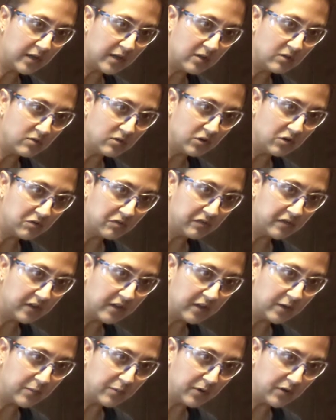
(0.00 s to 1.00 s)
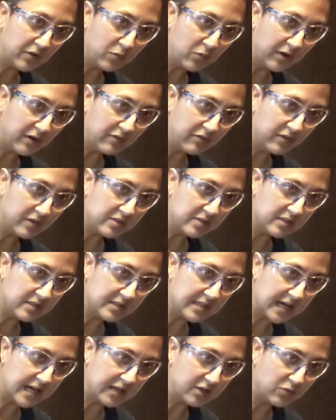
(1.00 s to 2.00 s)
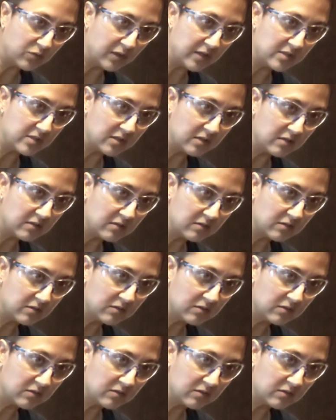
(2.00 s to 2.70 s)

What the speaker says: that you don't fill it up all the way for this exact reason.